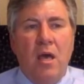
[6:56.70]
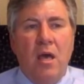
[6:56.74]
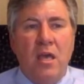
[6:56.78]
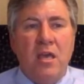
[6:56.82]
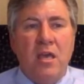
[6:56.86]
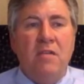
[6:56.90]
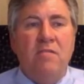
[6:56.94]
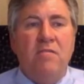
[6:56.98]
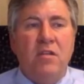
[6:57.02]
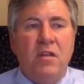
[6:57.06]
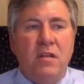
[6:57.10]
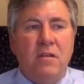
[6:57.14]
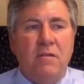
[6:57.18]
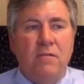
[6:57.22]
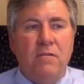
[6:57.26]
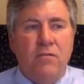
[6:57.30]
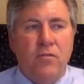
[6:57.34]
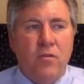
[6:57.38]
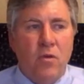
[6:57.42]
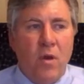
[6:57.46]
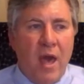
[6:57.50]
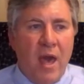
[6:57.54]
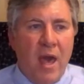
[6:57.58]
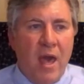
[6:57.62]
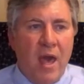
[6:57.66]
even if you
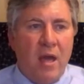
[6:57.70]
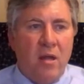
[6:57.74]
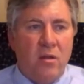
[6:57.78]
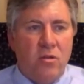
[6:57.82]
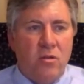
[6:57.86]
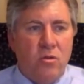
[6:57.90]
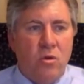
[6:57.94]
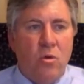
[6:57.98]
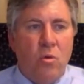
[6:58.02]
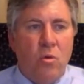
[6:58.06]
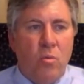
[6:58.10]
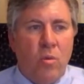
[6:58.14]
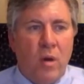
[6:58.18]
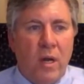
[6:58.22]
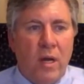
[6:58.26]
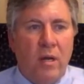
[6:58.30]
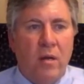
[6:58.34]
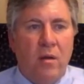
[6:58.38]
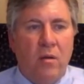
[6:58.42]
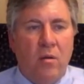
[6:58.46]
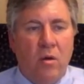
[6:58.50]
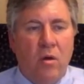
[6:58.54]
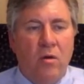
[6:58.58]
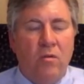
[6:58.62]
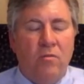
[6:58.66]
had your
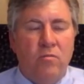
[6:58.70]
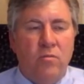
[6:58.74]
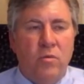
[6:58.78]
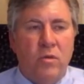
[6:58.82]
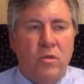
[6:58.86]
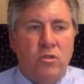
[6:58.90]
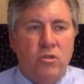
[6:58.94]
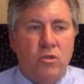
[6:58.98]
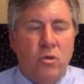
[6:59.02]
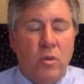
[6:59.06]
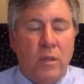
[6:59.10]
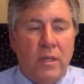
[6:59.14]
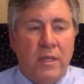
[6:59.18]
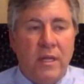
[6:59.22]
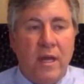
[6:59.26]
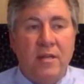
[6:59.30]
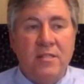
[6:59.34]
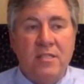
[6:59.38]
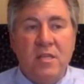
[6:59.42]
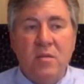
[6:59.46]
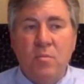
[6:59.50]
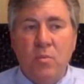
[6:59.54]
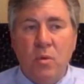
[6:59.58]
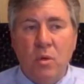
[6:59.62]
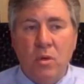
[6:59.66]
one-off withdrawal. Now, it's
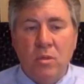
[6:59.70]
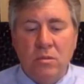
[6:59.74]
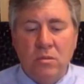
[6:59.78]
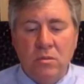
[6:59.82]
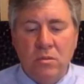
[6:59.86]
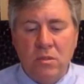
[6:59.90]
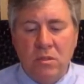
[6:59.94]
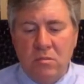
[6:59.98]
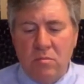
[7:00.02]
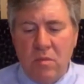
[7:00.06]
important to